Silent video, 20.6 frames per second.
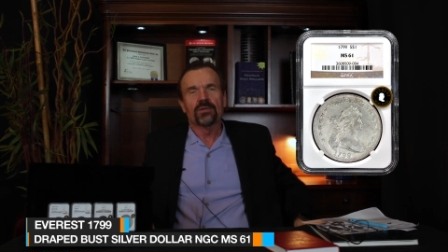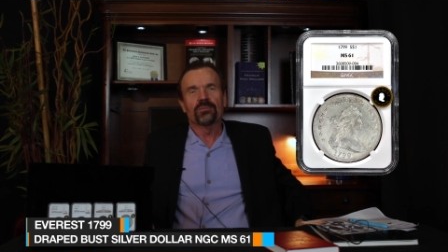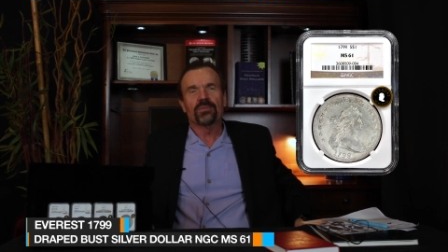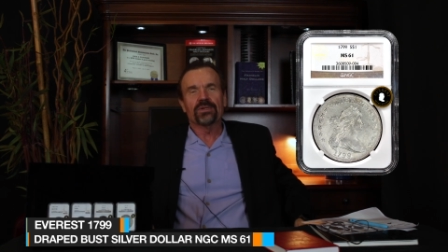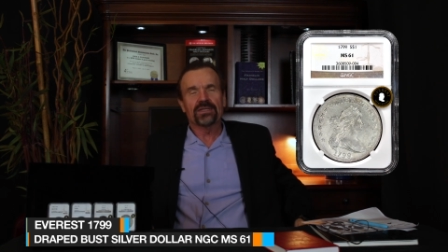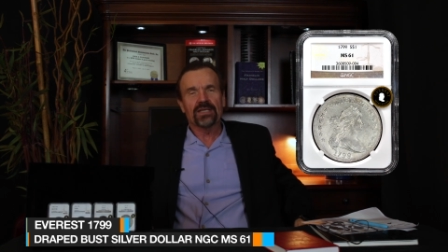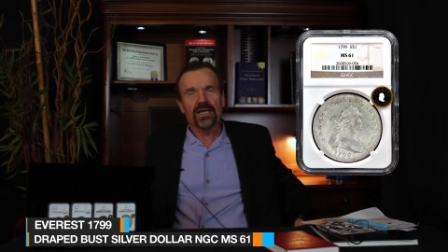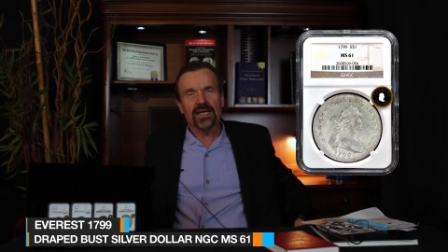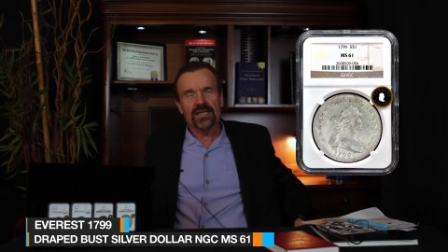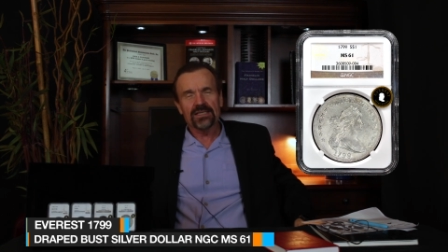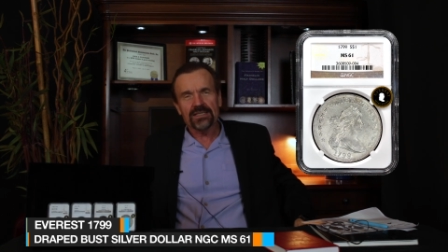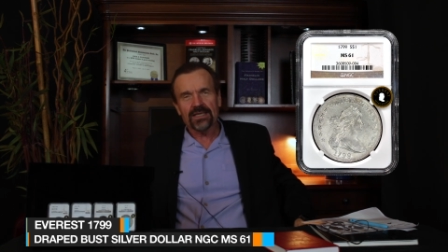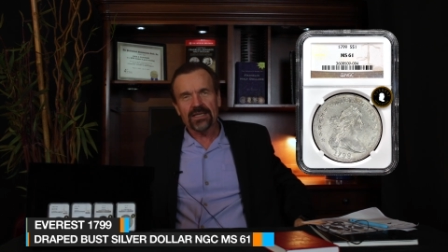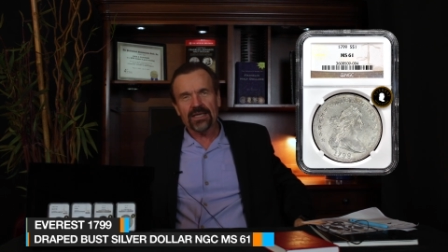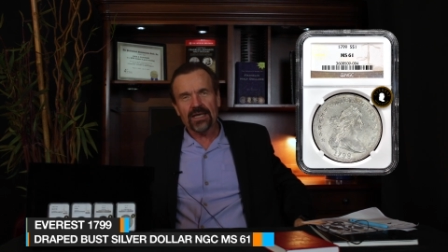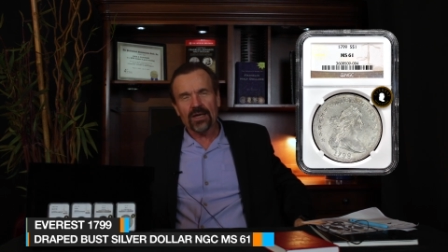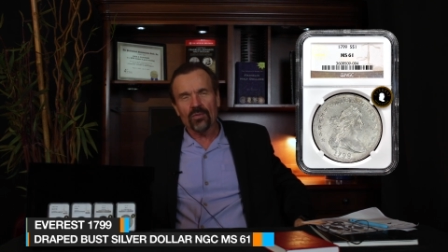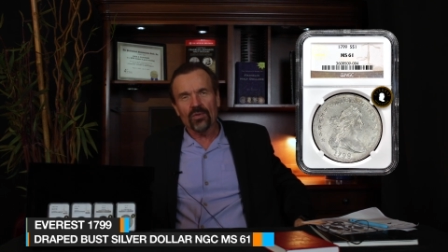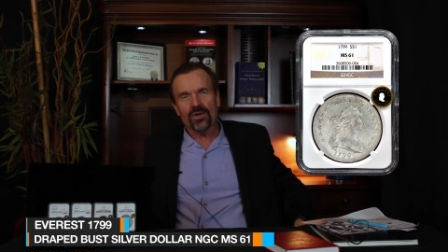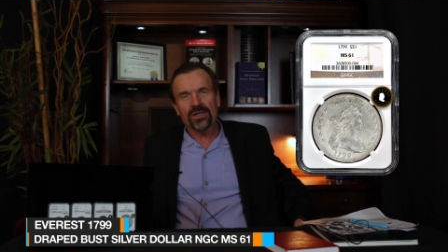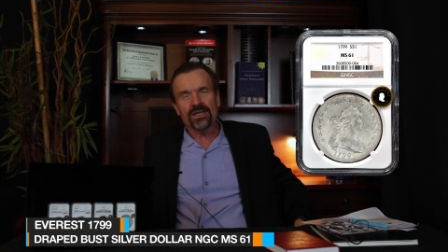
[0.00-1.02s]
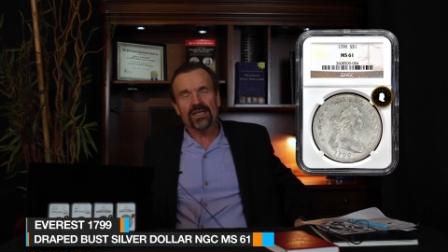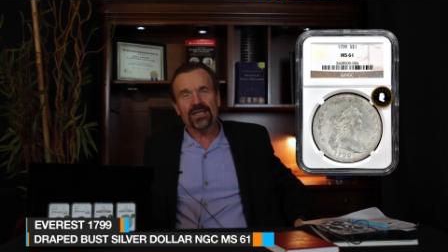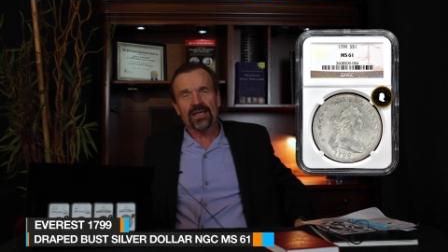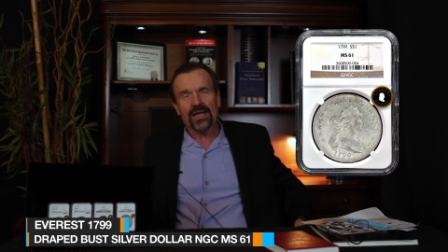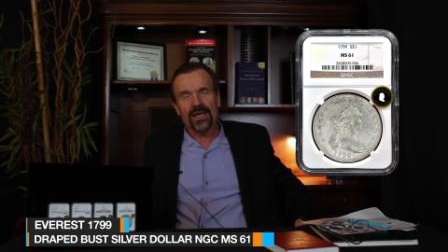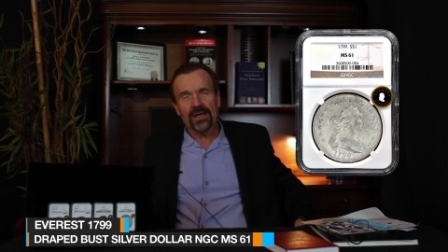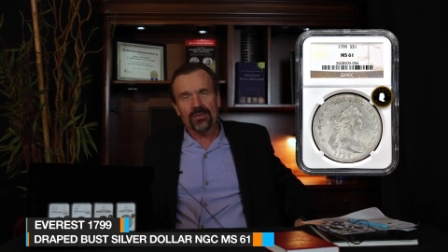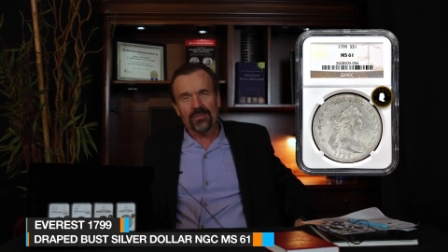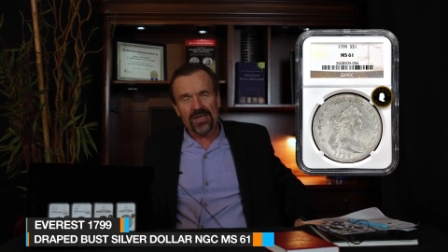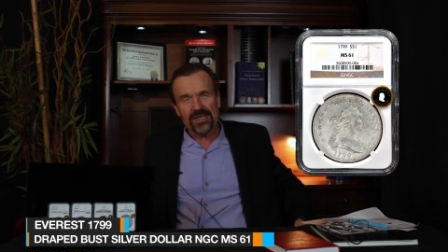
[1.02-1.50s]
but then to get one in
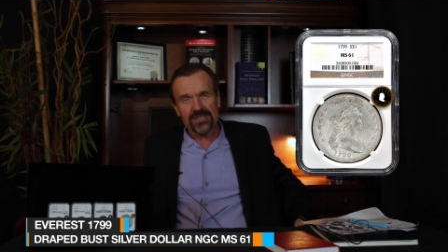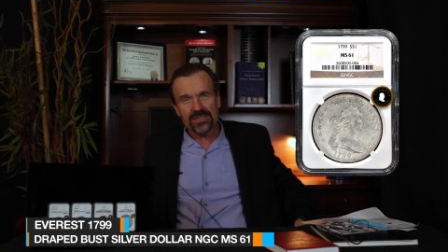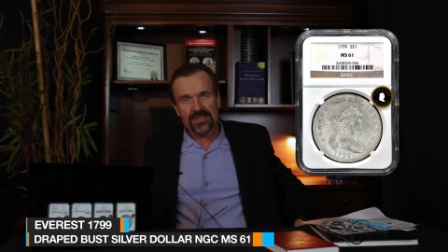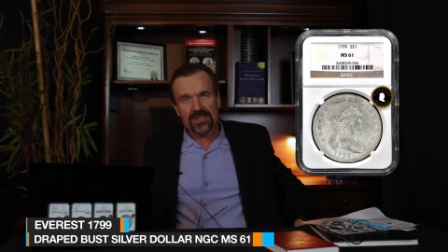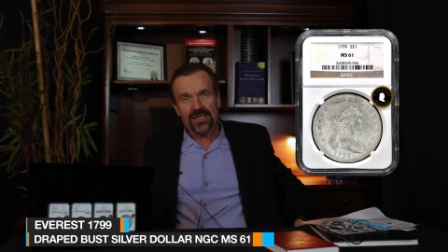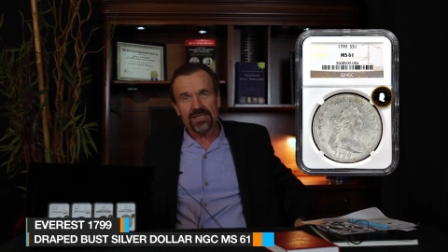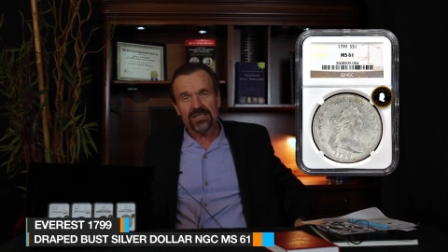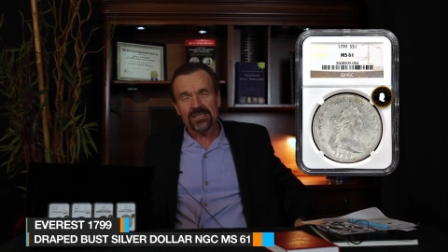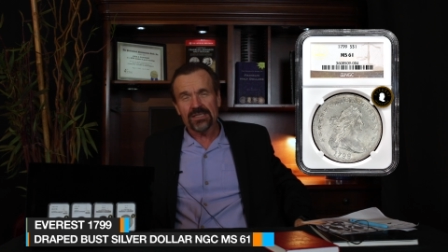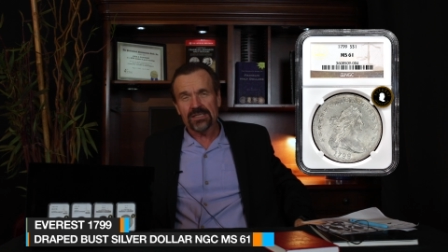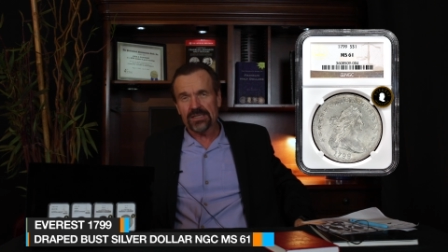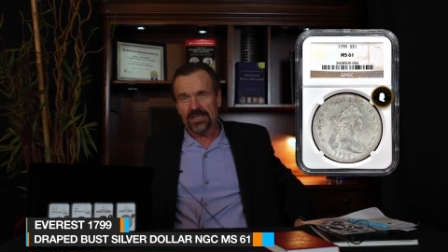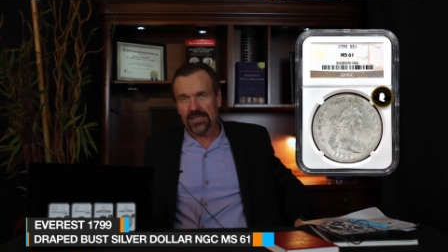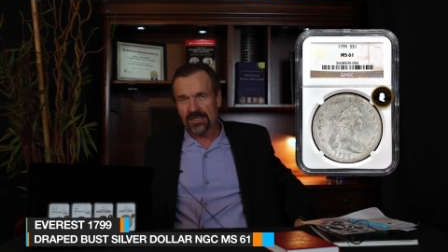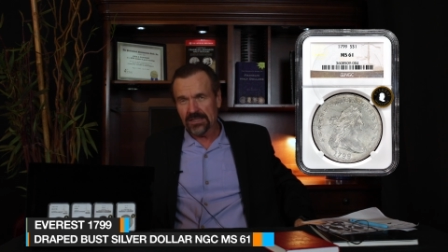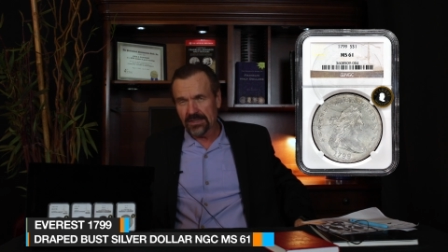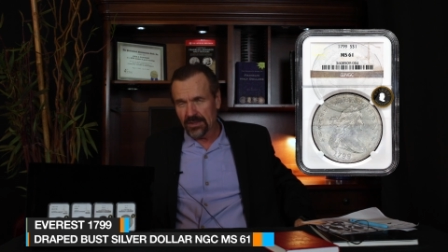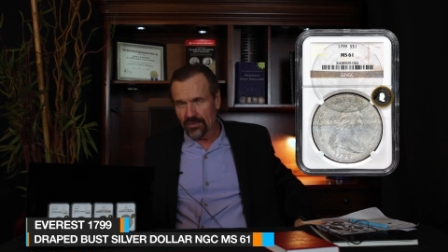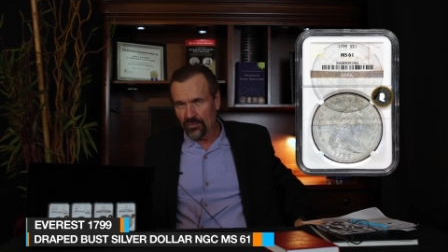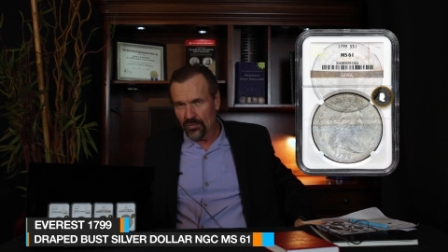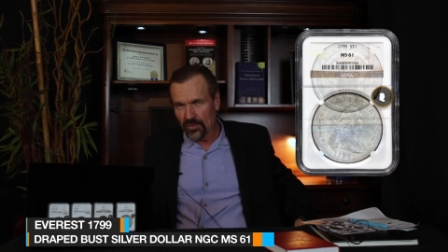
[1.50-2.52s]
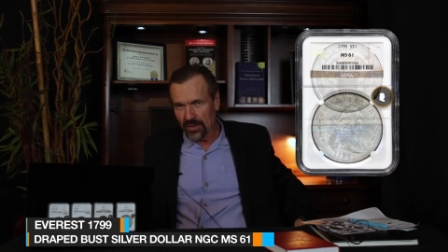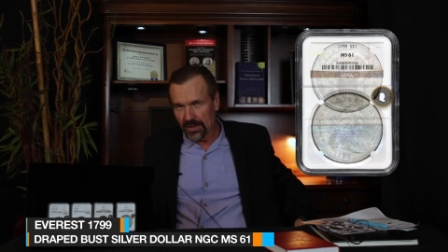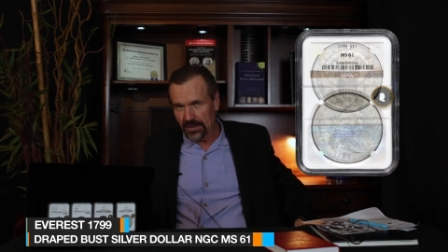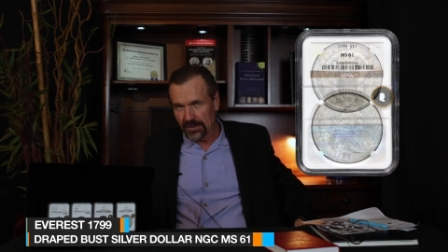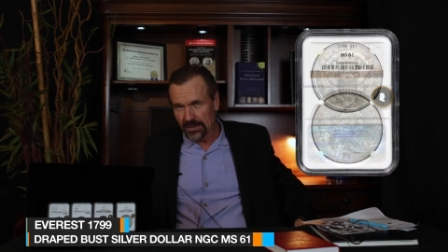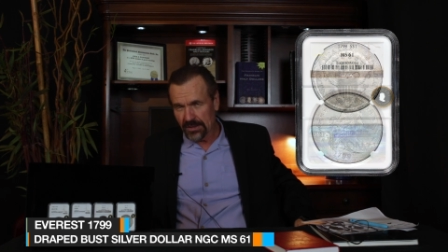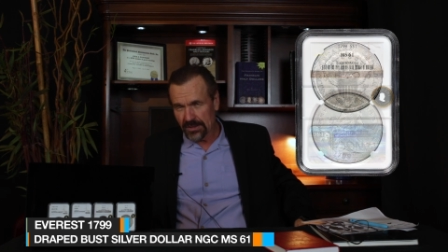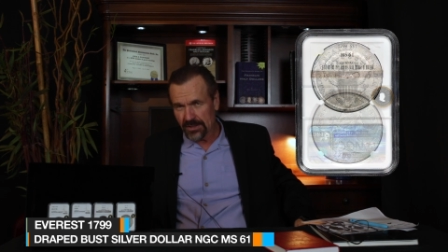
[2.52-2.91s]
MS61,